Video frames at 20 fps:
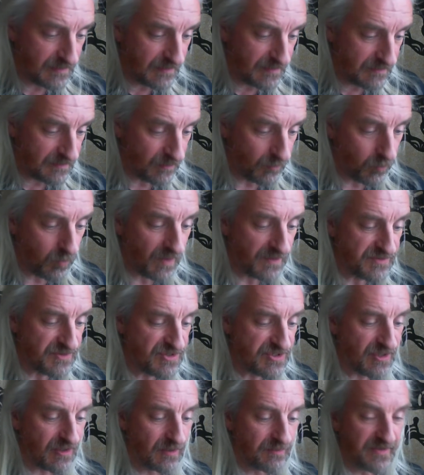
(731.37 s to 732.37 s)
The one
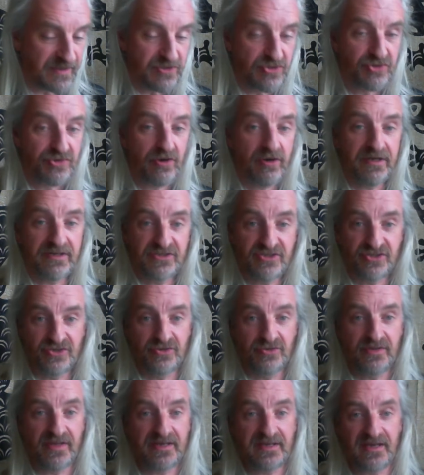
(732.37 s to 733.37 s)
time they tried
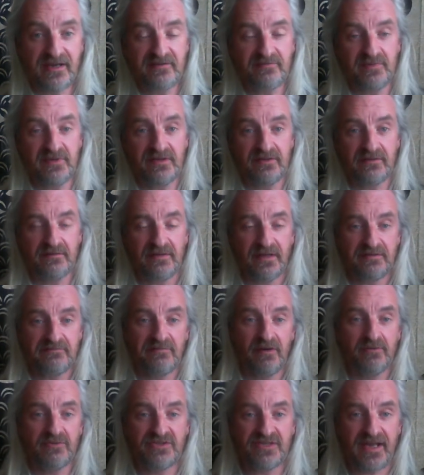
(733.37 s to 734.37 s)
to, they
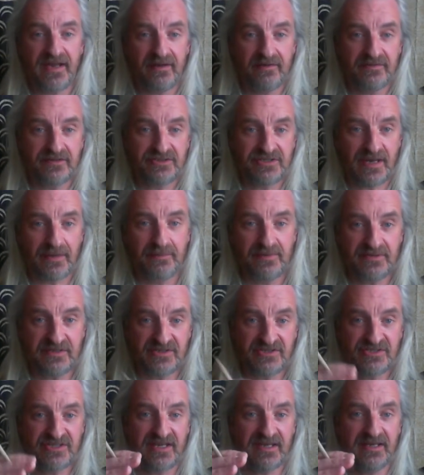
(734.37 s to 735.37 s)
wrote out the Japanese
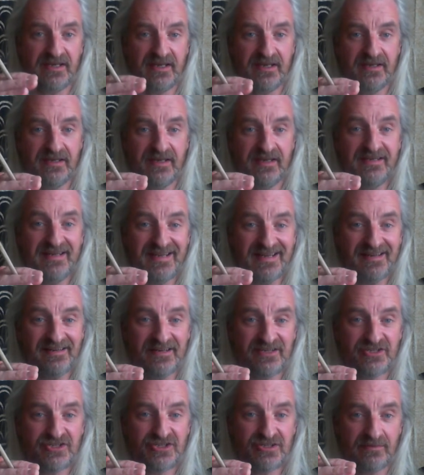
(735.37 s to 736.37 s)
ticket in
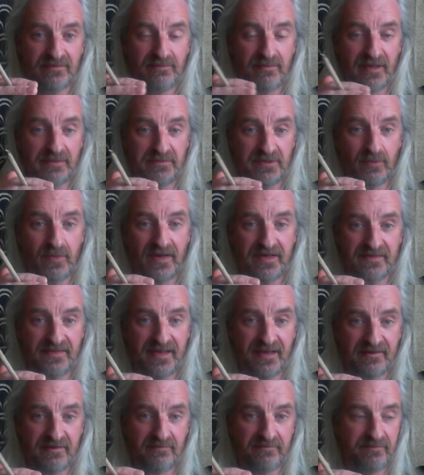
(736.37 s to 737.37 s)
English and made me wait
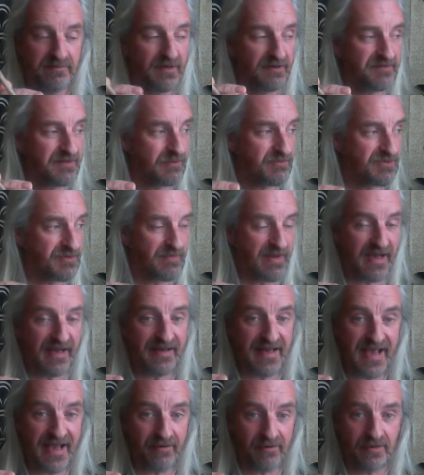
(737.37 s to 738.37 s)
there. I think it was about an
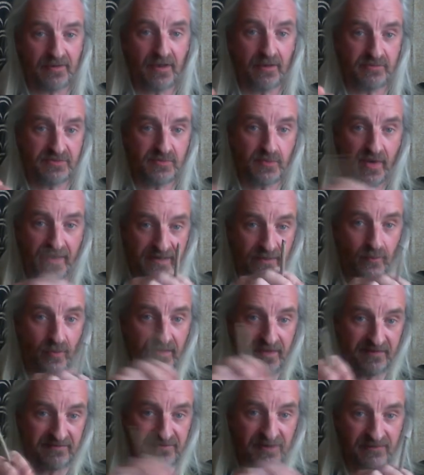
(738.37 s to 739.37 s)
hour I was waiting while
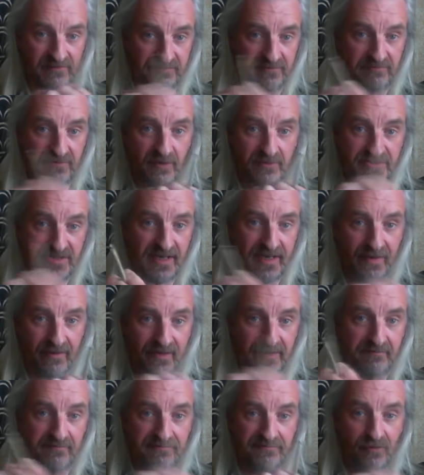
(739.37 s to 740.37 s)
they wrote it out
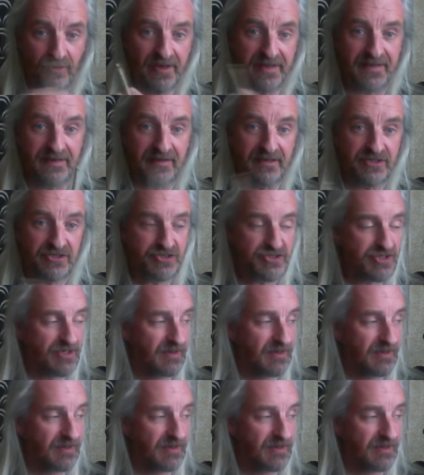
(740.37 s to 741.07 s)
in full English